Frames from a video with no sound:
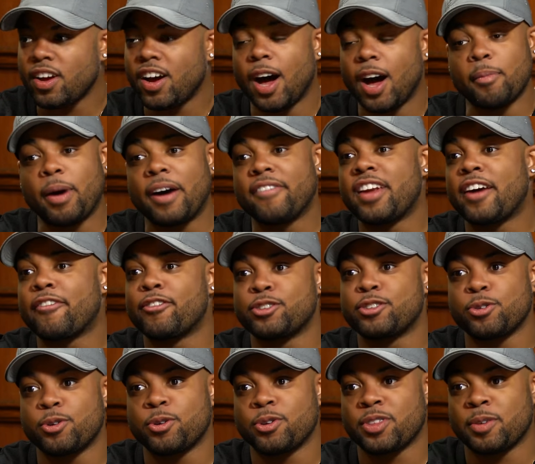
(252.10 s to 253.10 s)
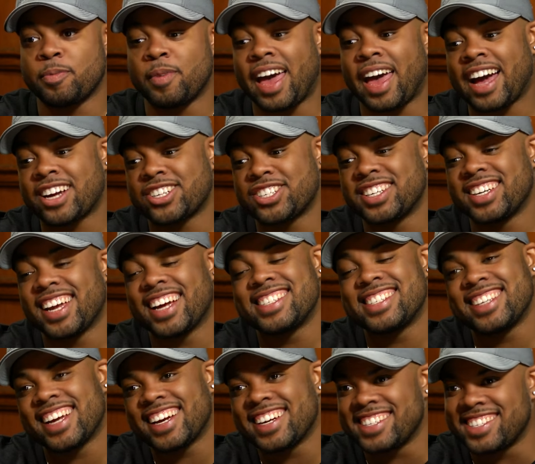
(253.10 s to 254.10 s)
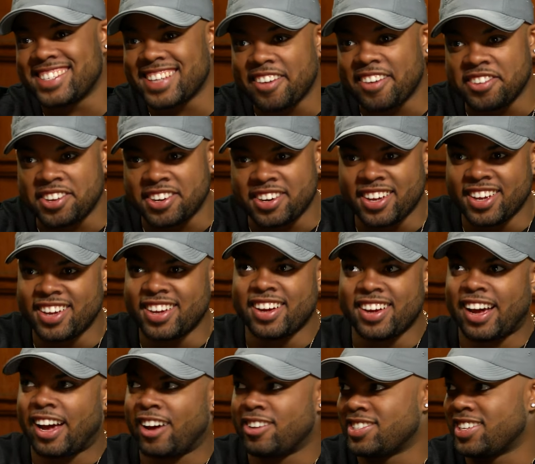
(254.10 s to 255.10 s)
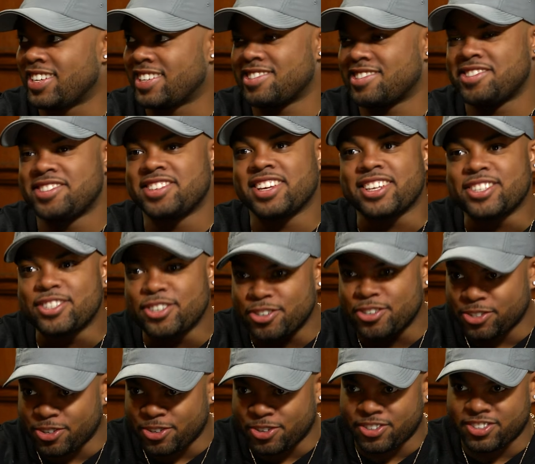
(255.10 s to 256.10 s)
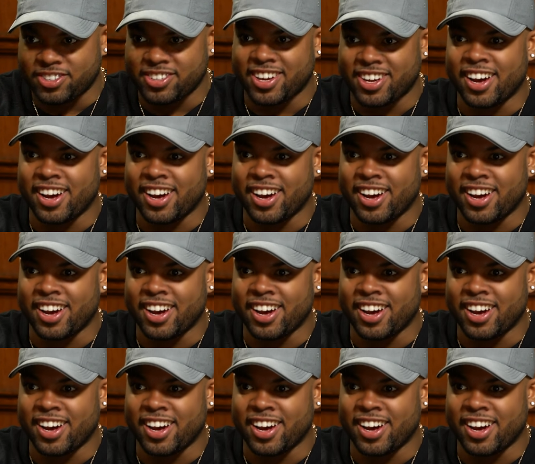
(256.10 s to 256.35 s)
I've never toured with them. Actually, in 1997, I was like 6 years old.